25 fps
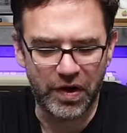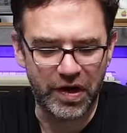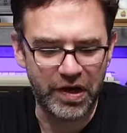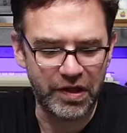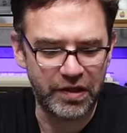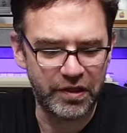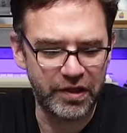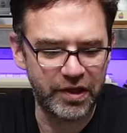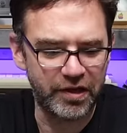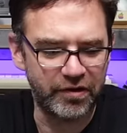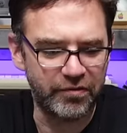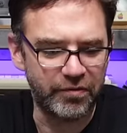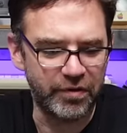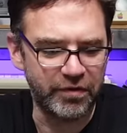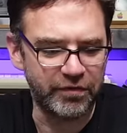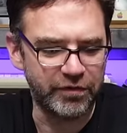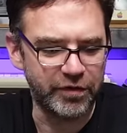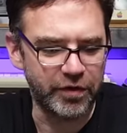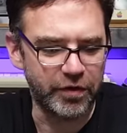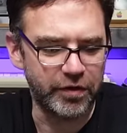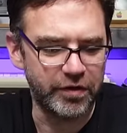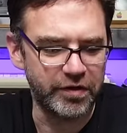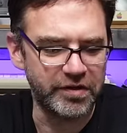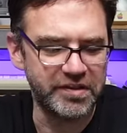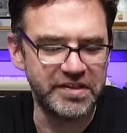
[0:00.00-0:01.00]
I think we've
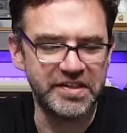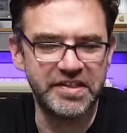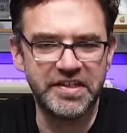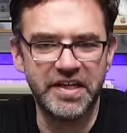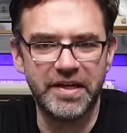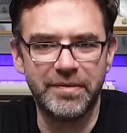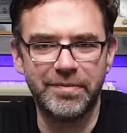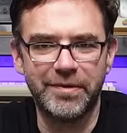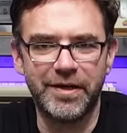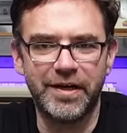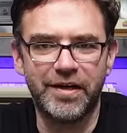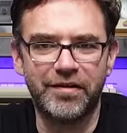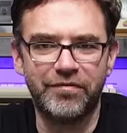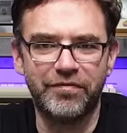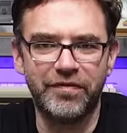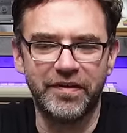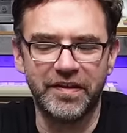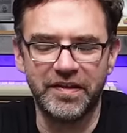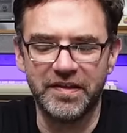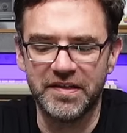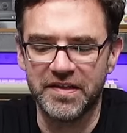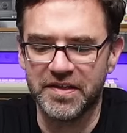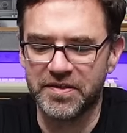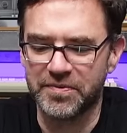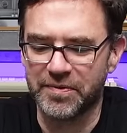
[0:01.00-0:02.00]
gone deep enough
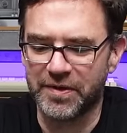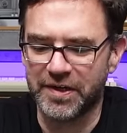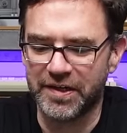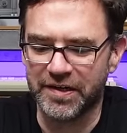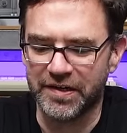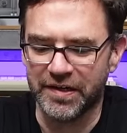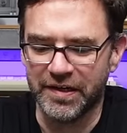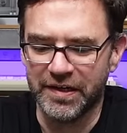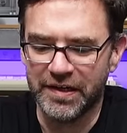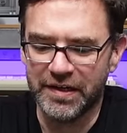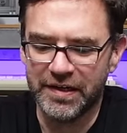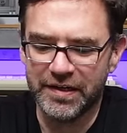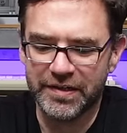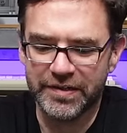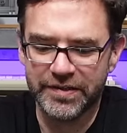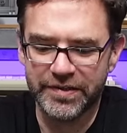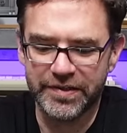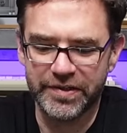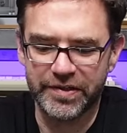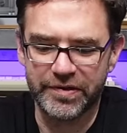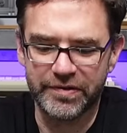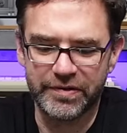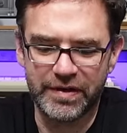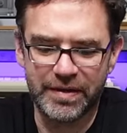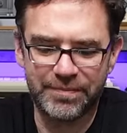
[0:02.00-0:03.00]
in this one.
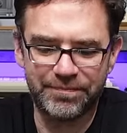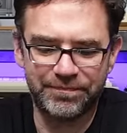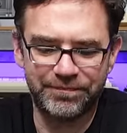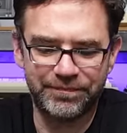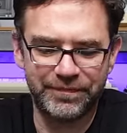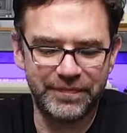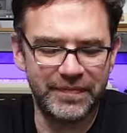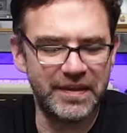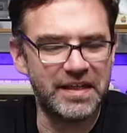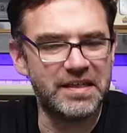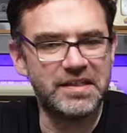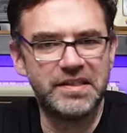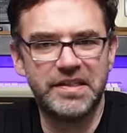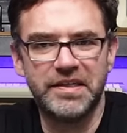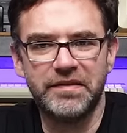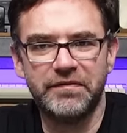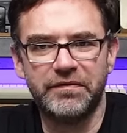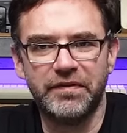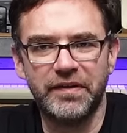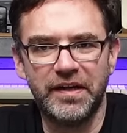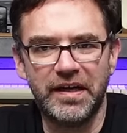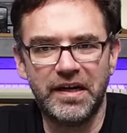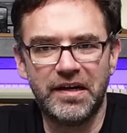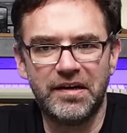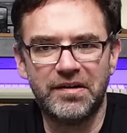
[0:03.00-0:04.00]
So that's it
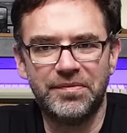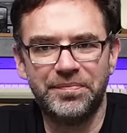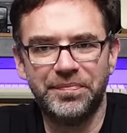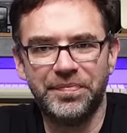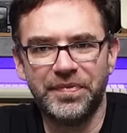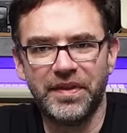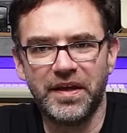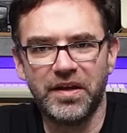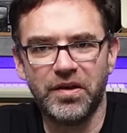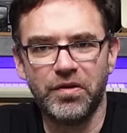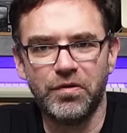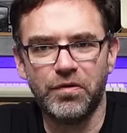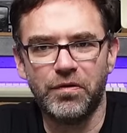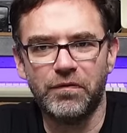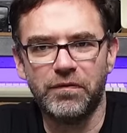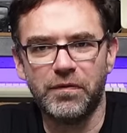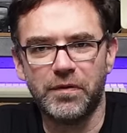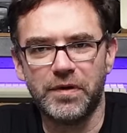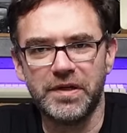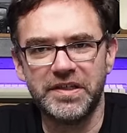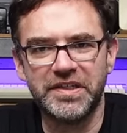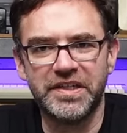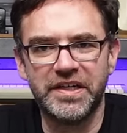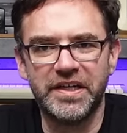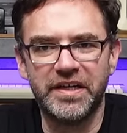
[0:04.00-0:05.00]
for now. Thank you all for
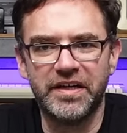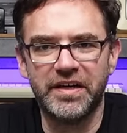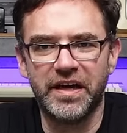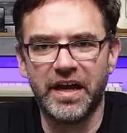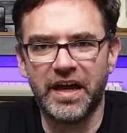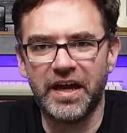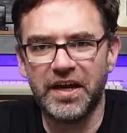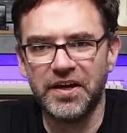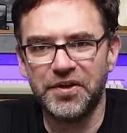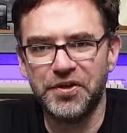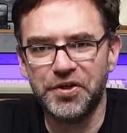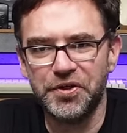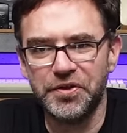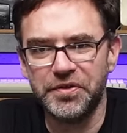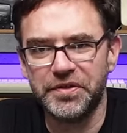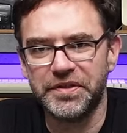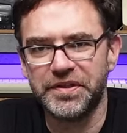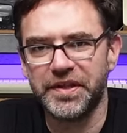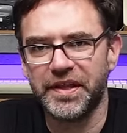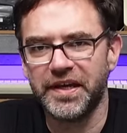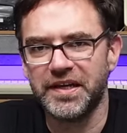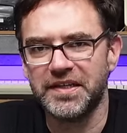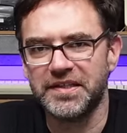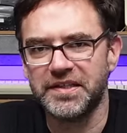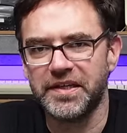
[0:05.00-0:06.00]
watching. A huge
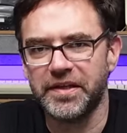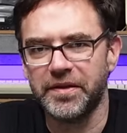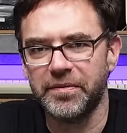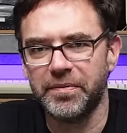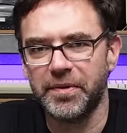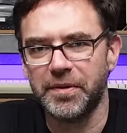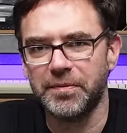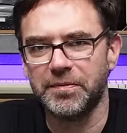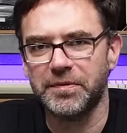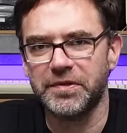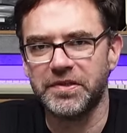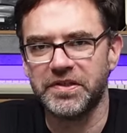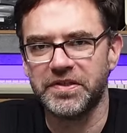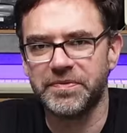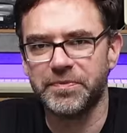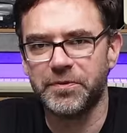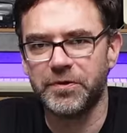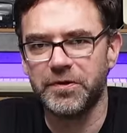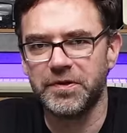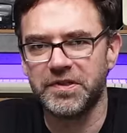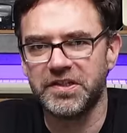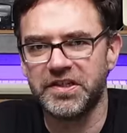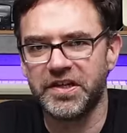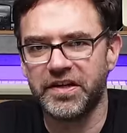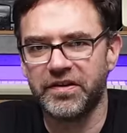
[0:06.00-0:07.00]
thanks to the people that
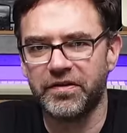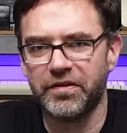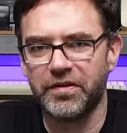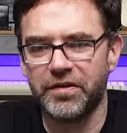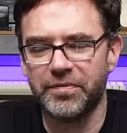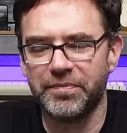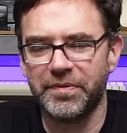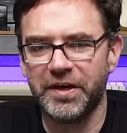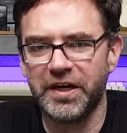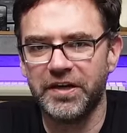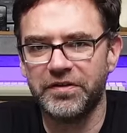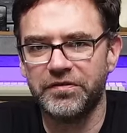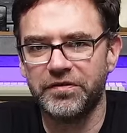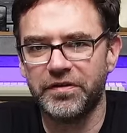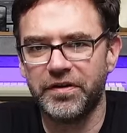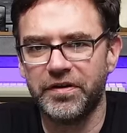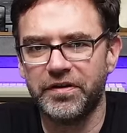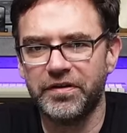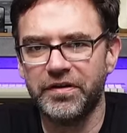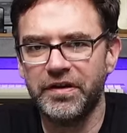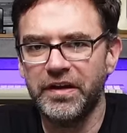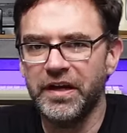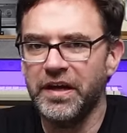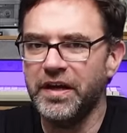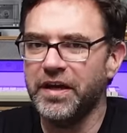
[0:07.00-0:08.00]
support the channel on
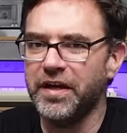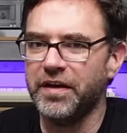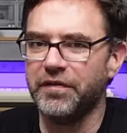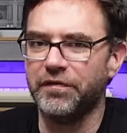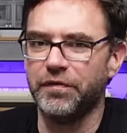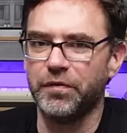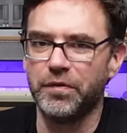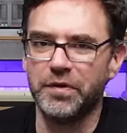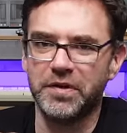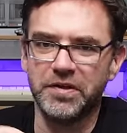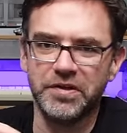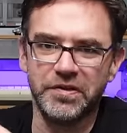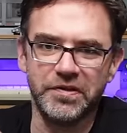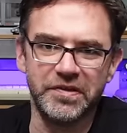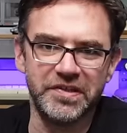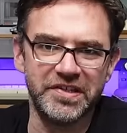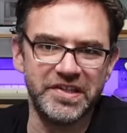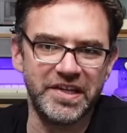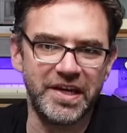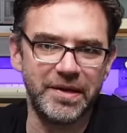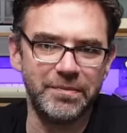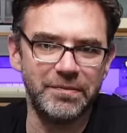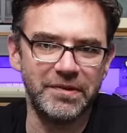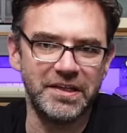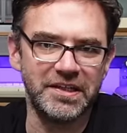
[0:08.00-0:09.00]
Patreon. If you want to do the
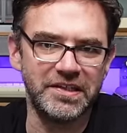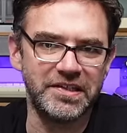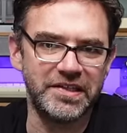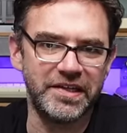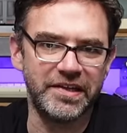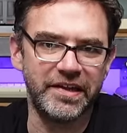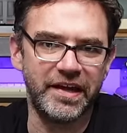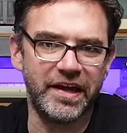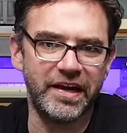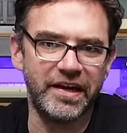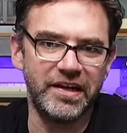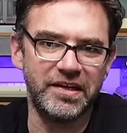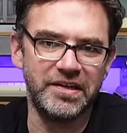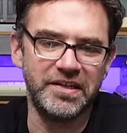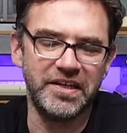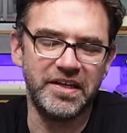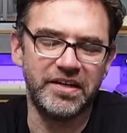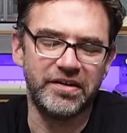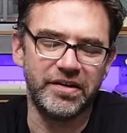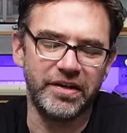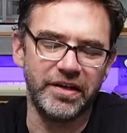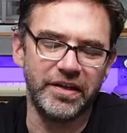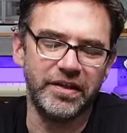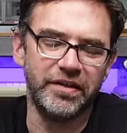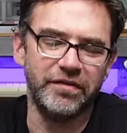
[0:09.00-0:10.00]
same, links to that are
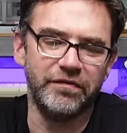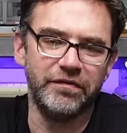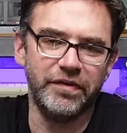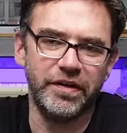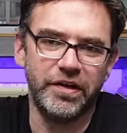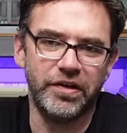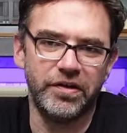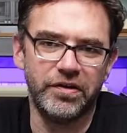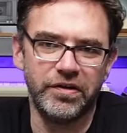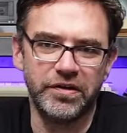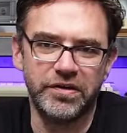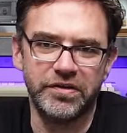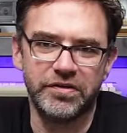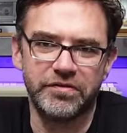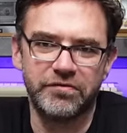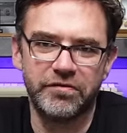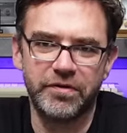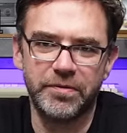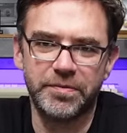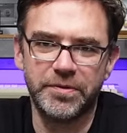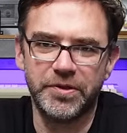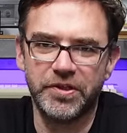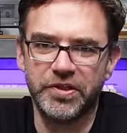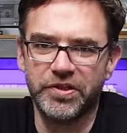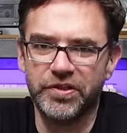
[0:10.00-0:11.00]
down in the video
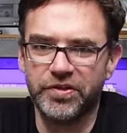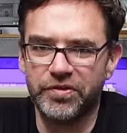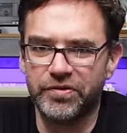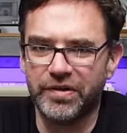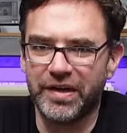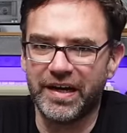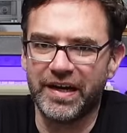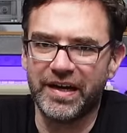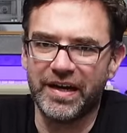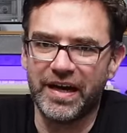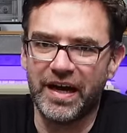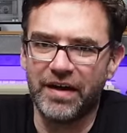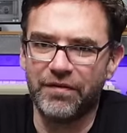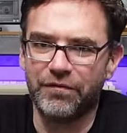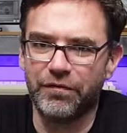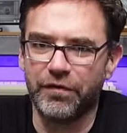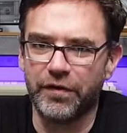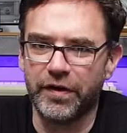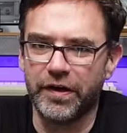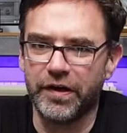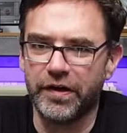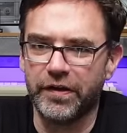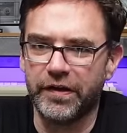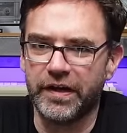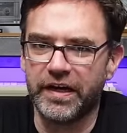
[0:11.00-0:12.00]
description. You'll get
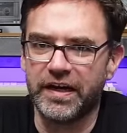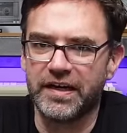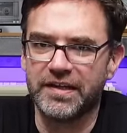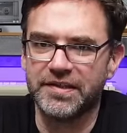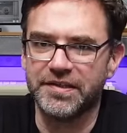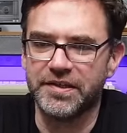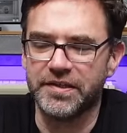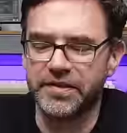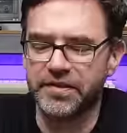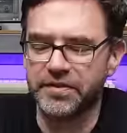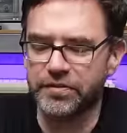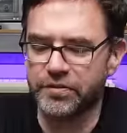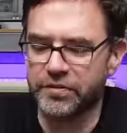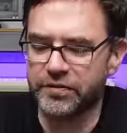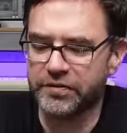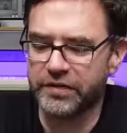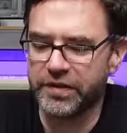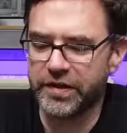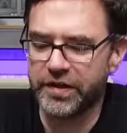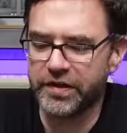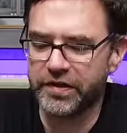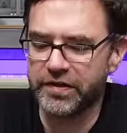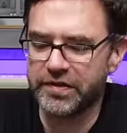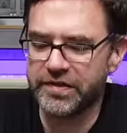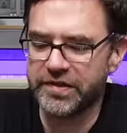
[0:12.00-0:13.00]
ad-free early access to all
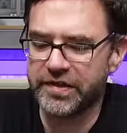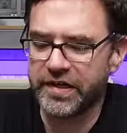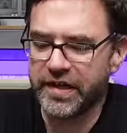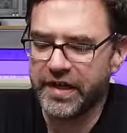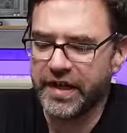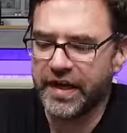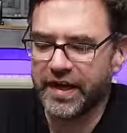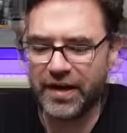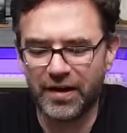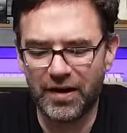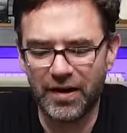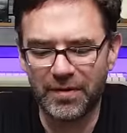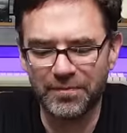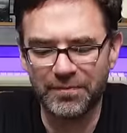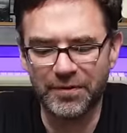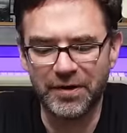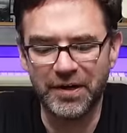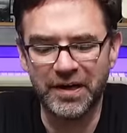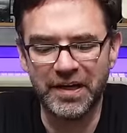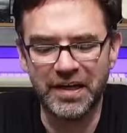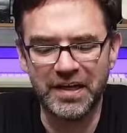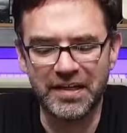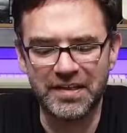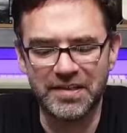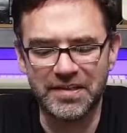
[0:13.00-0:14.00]
videos. I'm going
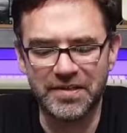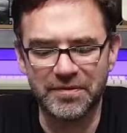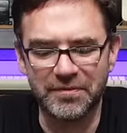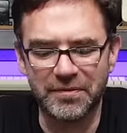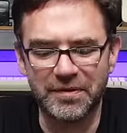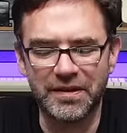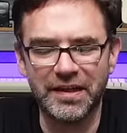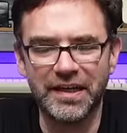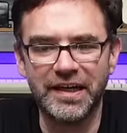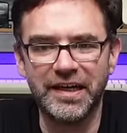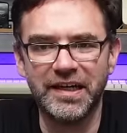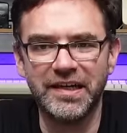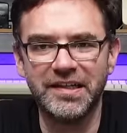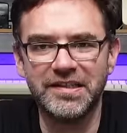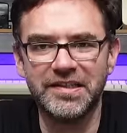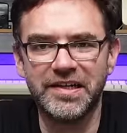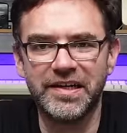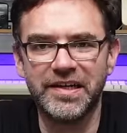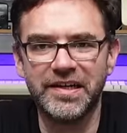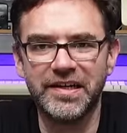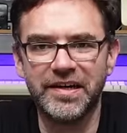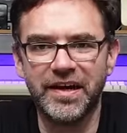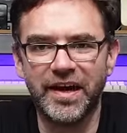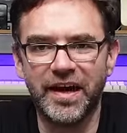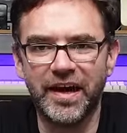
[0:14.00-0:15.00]
to get some cleaning
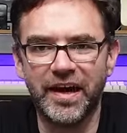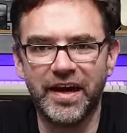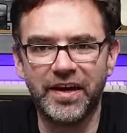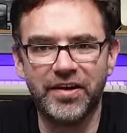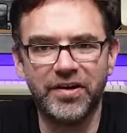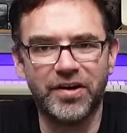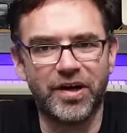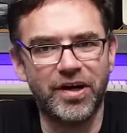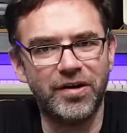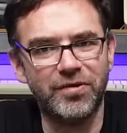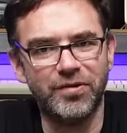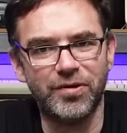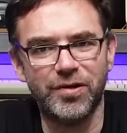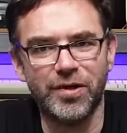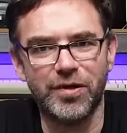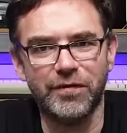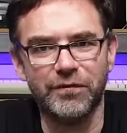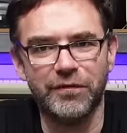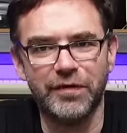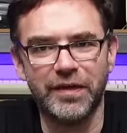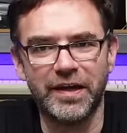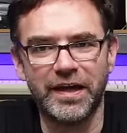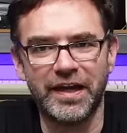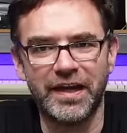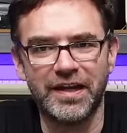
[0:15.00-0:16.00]
done, and I will
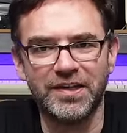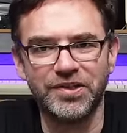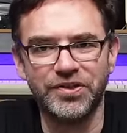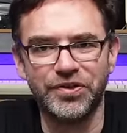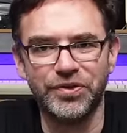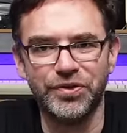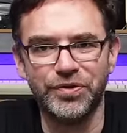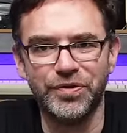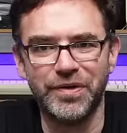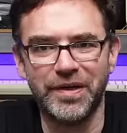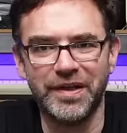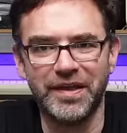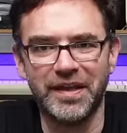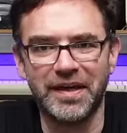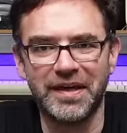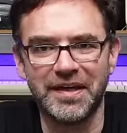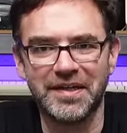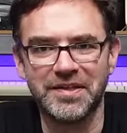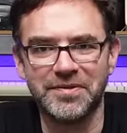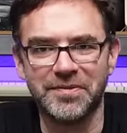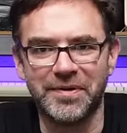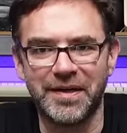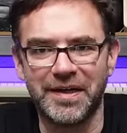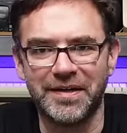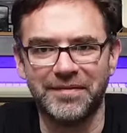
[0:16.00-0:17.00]
hopefully catch you in the
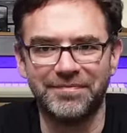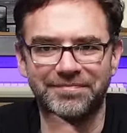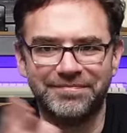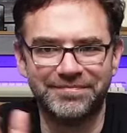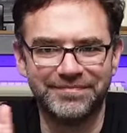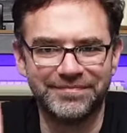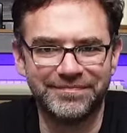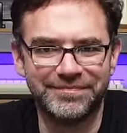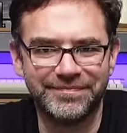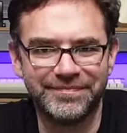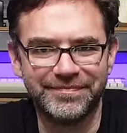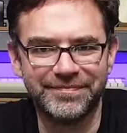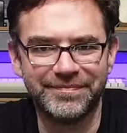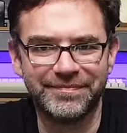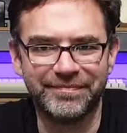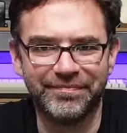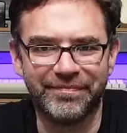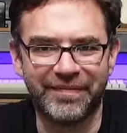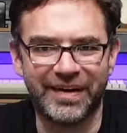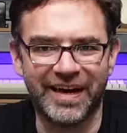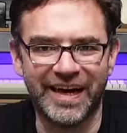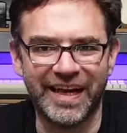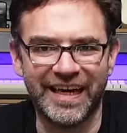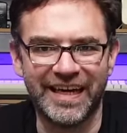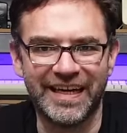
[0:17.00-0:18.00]
next one.
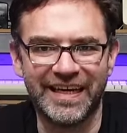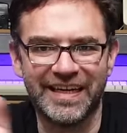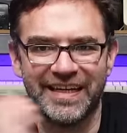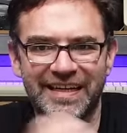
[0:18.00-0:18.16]
Bye.